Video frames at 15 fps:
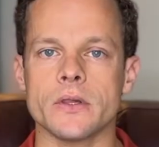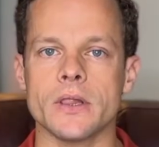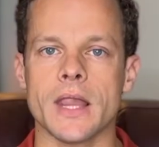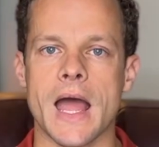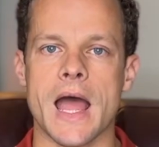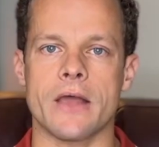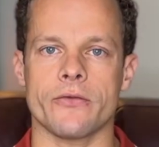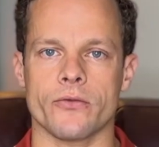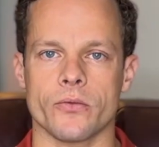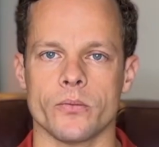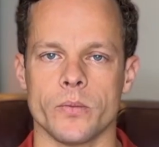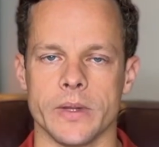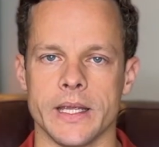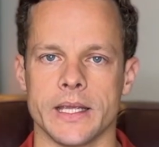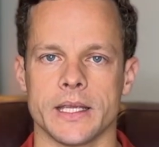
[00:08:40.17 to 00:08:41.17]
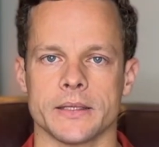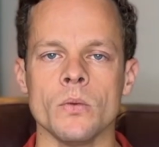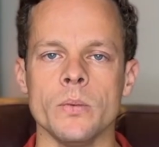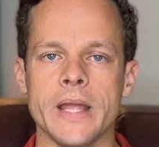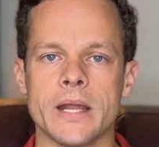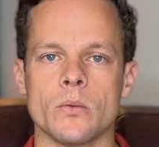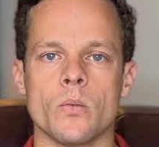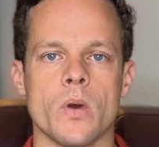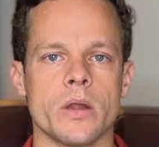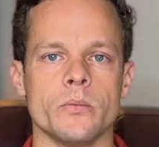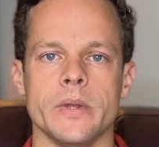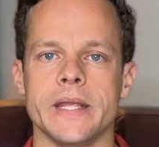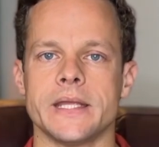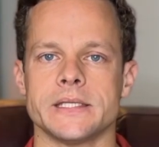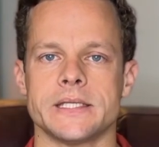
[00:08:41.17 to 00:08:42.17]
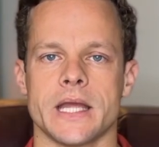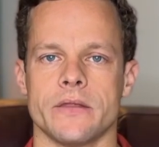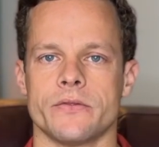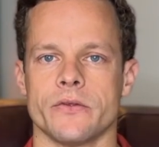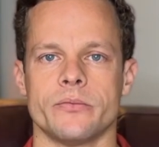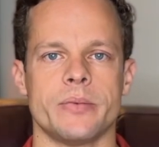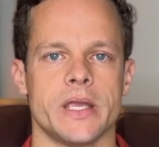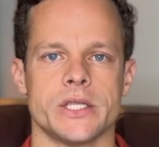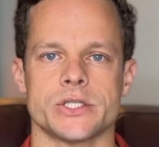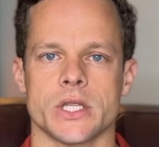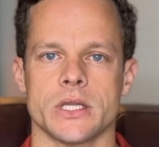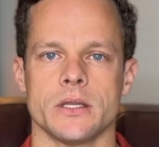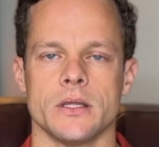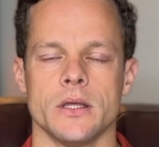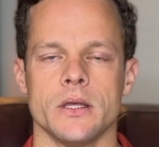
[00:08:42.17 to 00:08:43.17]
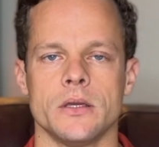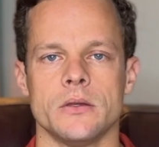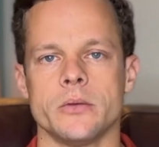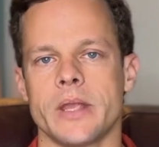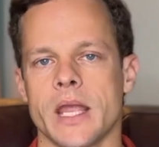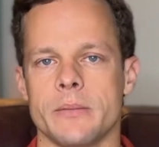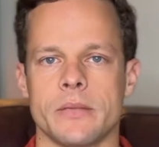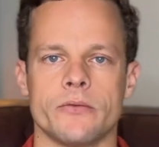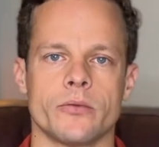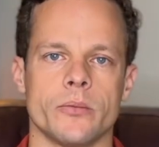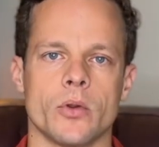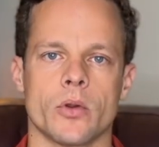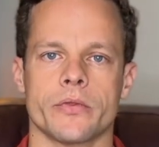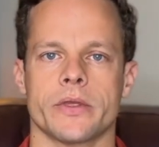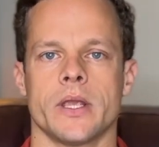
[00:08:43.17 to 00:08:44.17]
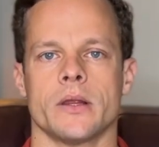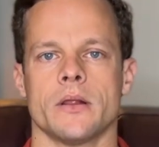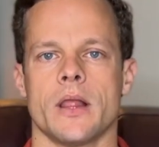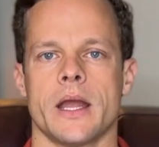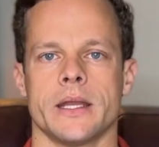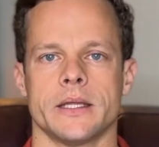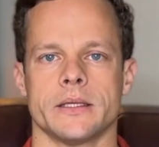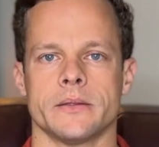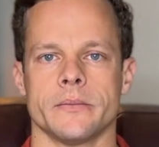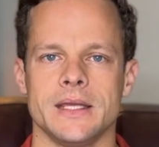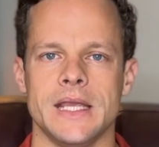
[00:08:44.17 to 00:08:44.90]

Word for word: last week, we had a one week intensive patient who came in from North Carolina.